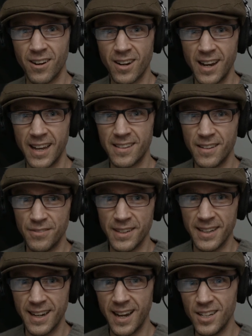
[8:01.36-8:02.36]
collective
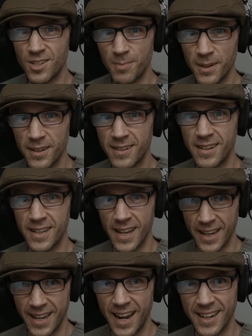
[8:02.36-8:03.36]
engagement.
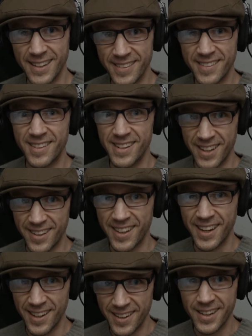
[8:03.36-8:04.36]
That is the
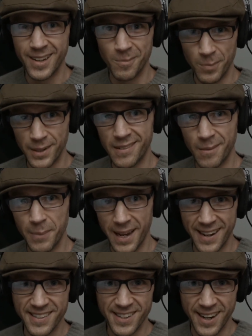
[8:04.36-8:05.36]
thing that brings
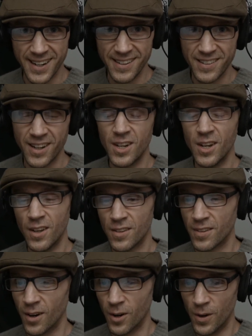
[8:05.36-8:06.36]
about change.
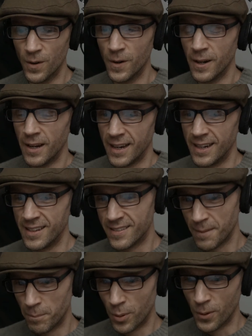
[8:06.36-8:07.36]
So it is
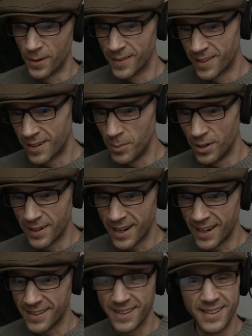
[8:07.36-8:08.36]
important to
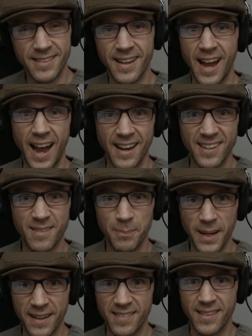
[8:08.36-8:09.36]
communicate these
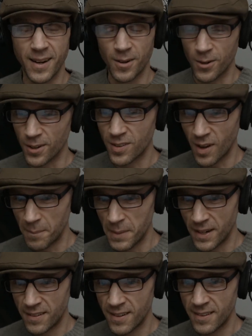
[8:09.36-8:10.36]
aspects across
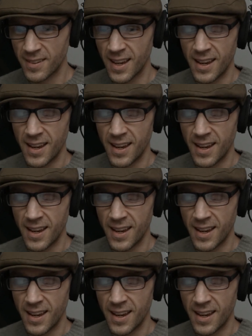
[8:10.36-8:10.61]
dimensions.